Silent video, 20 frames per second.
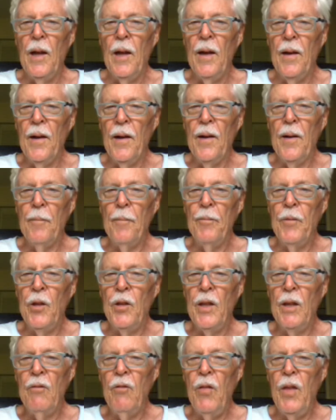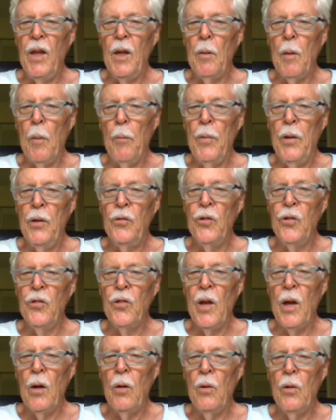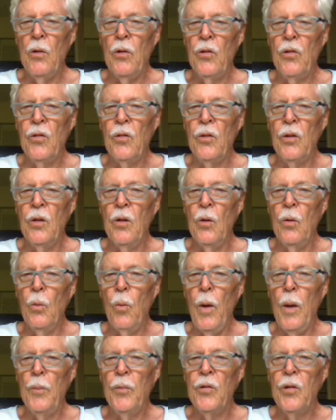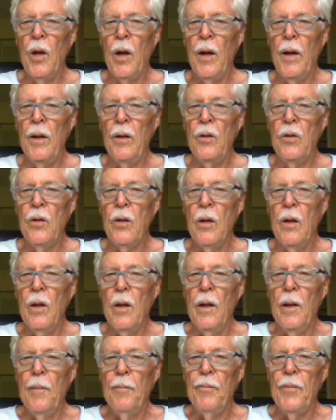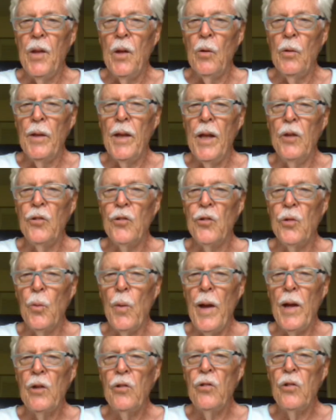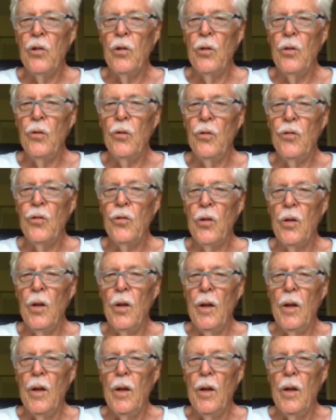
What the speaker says: doesn't have anything about business hours, no website. It only has directions